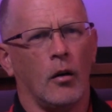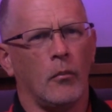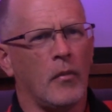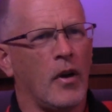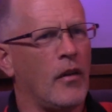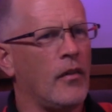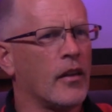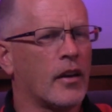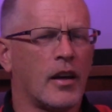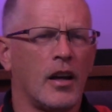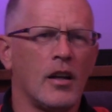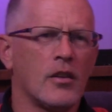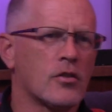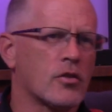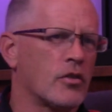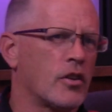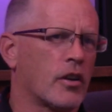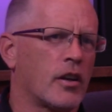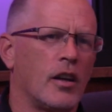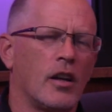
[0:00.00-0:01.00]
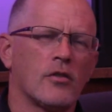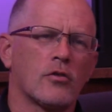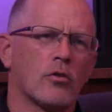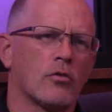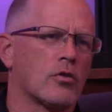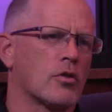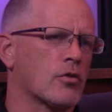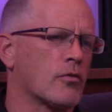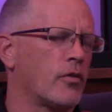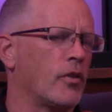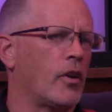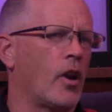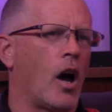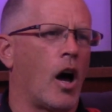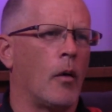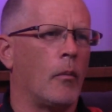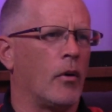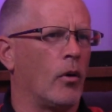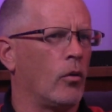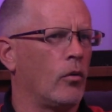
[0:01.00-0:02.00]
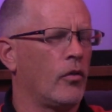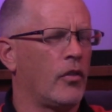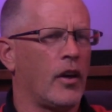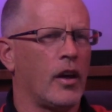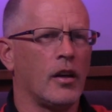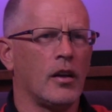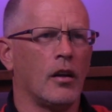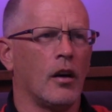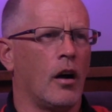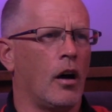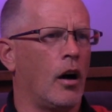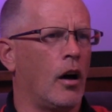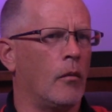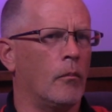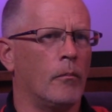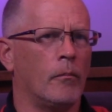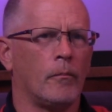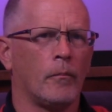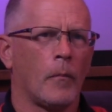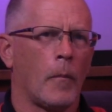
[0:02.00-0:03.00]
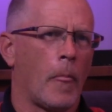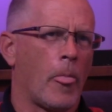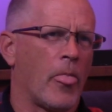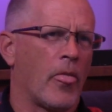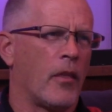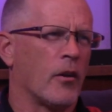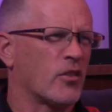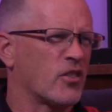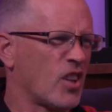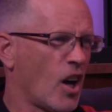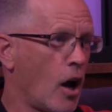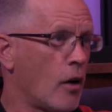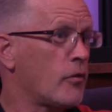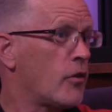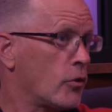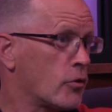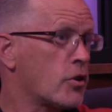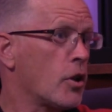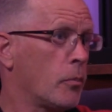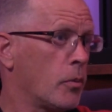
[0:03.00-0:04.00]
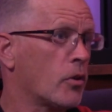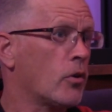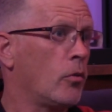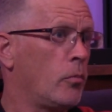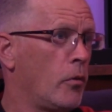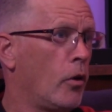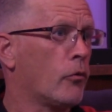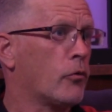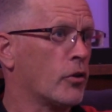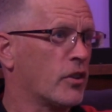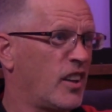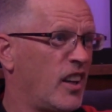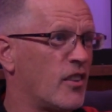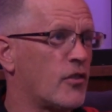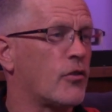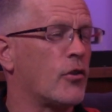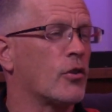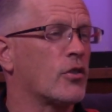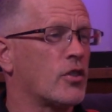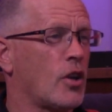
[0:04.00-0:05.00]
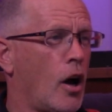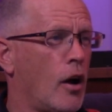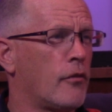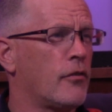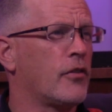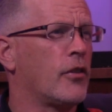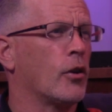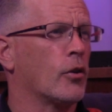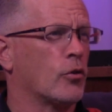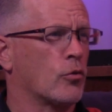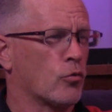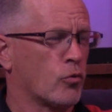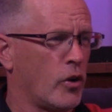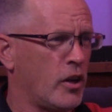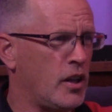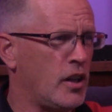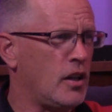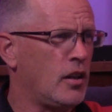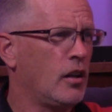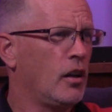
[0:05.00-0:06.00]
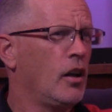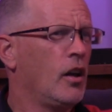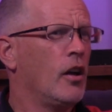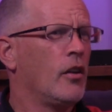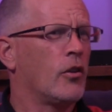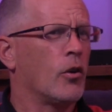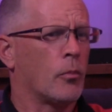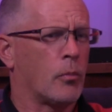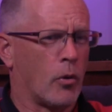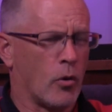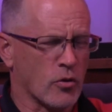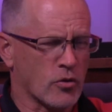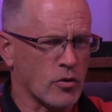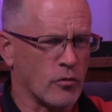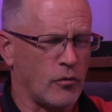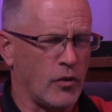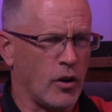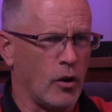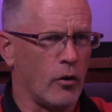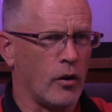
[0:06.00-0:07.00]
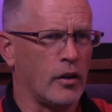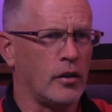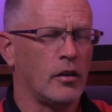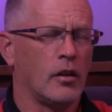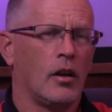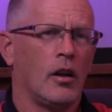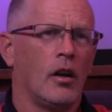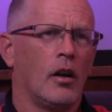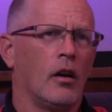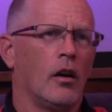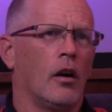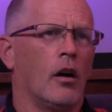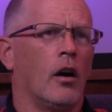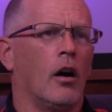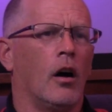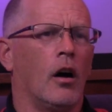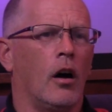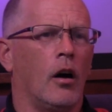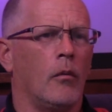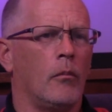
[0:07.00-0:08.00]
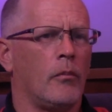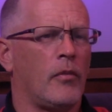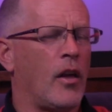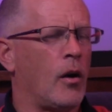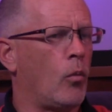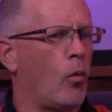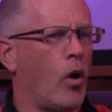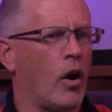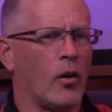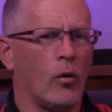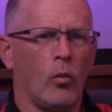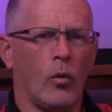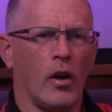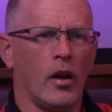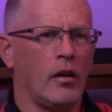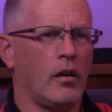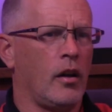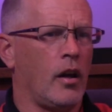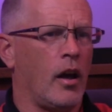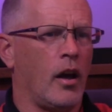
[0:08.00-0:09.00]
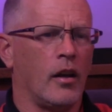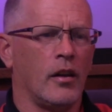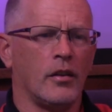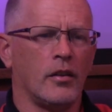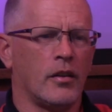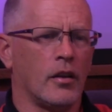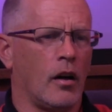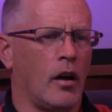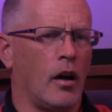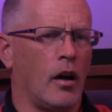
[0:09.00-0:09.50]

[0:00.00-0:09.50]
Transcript: and the kids are just phenomenal. They're tough. They're typical Milford kids. They're tough. They're gritty. They're perseverant. They want to win, and